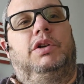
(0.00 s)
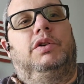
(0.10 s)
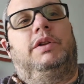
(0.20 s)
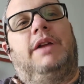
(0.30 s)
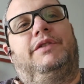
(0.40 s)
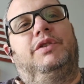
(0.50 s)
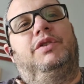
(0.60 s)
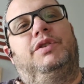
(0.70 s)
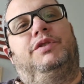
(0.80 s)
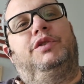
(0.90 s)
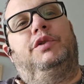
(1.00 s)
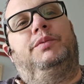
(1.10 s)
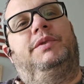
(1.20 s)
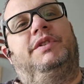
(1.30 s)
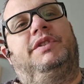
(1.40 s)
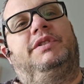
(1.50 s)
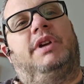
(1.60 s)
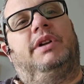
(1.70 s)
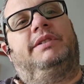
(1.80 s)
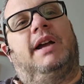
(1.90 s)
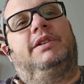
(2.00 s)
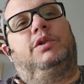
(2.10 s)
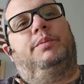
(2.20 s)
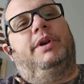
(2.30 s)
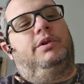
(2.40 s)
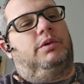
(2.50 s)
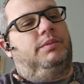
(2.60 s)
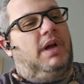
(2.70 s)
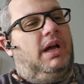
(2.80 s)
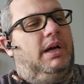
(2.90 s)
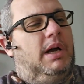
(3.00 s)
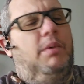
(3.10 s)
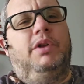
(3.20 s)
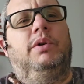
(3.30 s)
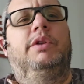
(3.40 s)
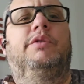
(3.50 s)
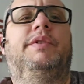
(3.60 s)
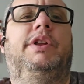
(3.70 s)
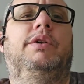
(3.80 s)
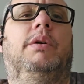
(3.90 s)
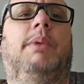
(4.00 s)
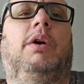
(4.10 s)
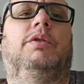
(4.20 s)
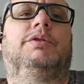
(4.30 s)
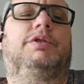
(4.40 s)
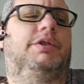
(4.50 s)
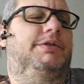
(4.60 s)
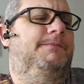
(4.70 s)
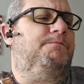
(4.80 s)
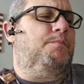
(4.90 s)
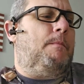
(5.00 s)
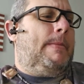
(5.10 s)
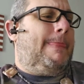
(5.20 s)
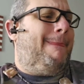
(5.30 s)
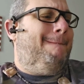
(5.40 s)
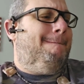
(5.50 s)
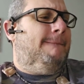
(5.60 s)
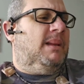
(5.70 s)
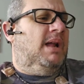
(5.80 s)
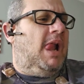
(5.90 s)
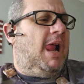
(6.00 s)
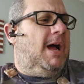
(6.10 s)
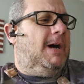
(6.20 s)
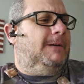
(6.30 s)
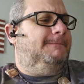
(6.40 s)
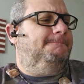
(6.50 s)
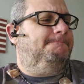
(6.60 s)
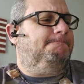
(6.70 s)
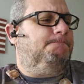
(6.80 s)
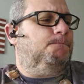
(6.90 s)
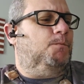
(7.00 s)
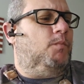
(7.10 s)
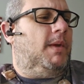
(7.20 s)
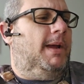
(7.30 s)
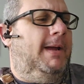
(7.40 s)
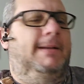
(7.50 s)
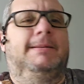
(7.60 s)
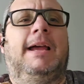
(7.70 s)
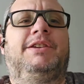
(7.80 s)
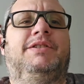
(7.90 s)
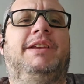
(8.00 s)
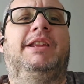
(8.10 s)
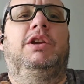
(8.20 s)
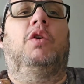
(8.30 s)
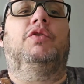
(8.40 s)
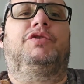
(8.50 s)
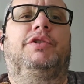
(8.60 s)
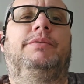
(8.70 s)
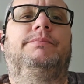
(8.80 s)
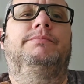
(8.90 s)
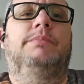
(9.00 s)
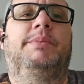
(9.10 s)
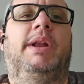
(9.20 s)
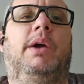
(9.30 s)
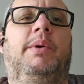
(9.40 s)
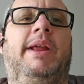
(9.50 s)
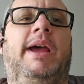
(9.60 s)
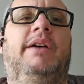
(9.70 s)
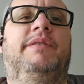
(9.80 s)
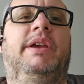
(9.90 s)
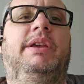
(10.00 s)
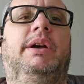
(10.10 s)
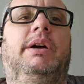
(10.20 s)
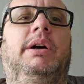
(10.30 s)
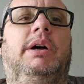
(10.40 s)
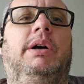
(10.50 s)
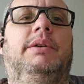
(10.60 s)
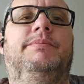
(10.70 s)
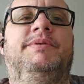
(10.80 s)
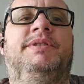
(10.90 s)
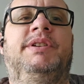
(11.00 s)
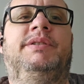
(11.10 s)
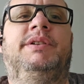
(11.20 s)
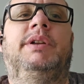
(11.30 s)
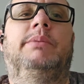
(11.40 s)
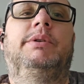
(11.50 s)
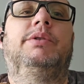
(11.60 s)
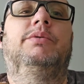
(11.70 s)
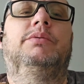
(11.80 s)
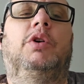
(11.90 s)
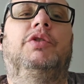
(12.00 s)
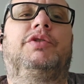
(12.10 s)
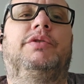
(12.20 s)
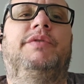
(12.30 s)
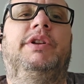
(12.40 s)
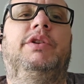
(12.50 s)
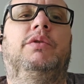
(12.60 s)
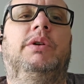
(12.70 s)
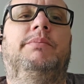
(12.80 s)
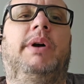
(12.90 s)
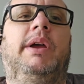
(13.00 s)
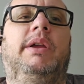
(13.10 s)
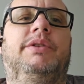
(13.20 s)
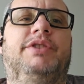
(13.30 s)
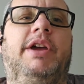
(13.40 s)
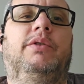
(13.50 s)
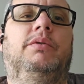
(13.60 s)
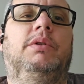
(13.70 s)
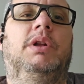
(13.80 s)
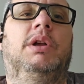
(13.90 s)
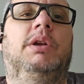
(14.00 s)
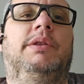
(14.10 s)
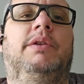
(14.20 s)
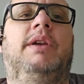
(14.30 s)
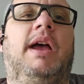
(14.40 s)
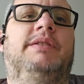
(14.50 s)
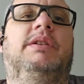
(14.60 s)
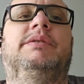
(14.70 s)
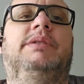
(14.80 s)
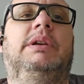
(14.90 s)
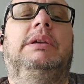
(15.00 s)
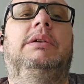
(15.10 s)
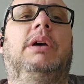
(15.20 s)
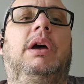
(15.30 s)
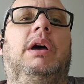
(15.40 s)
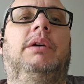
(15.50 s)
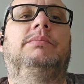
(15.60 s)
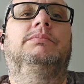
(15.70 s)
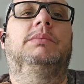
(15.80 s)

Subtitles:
Good afternoon, YouTube. This is Tactical Pickle. I want to do a little video about holsters, um, and not just any holster. I mean, I already have a CCW holster video in my channel that you guys can see, but